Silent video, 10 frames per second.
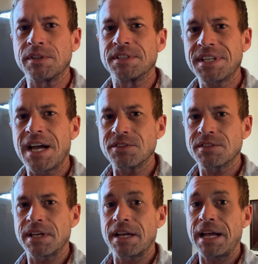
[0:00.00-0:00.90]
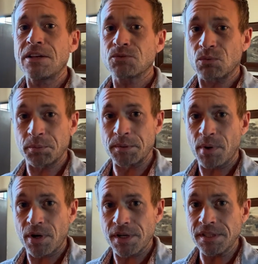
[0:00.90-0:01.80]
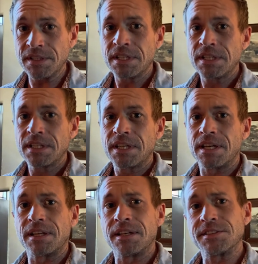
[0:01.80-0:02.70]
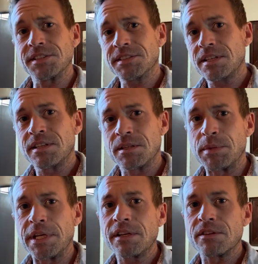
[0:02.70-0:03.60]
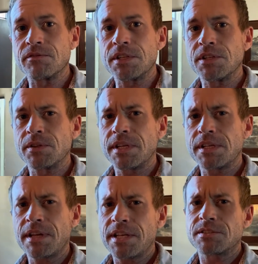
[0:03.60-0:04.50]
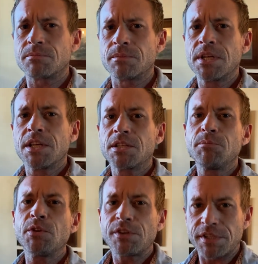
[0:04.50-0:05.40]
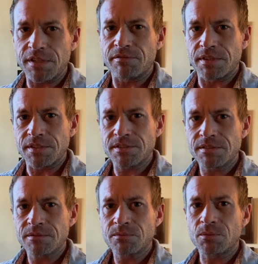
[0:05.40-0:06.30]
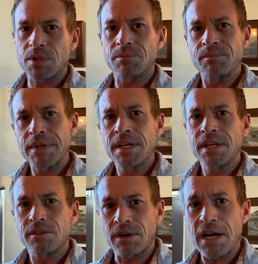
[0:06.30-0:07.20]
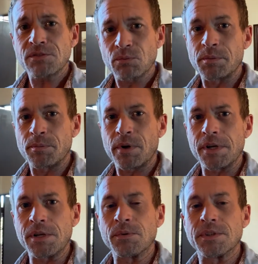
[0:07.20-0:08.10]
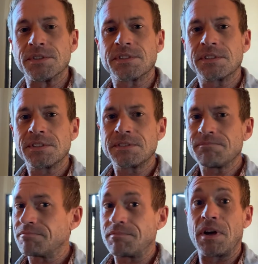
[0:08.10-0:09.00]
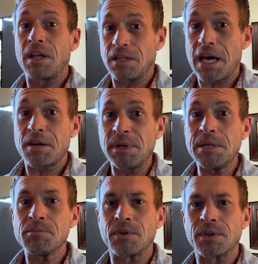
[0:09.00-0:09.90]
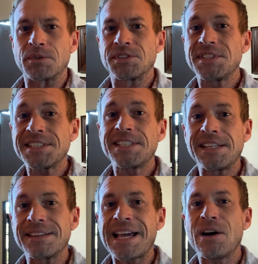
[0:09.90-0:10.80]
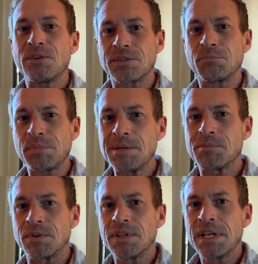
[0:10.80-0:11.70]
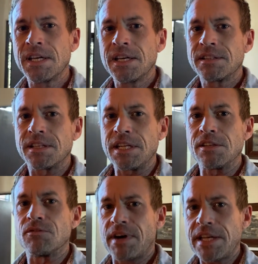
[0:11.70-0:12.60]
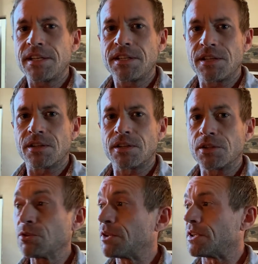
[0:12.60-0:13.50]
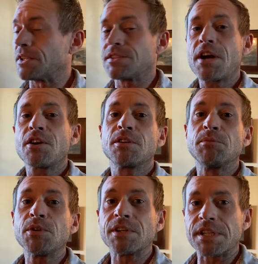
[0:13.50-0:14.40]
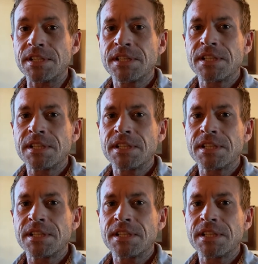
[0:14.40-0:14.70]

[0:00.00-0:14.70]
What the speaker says: this house, they had a housewarming party. And as I said in the beginning of the video, they had some community events. Well, their housewarming party was a lot of people. There were 16,000 people that he invited here, including the entire community.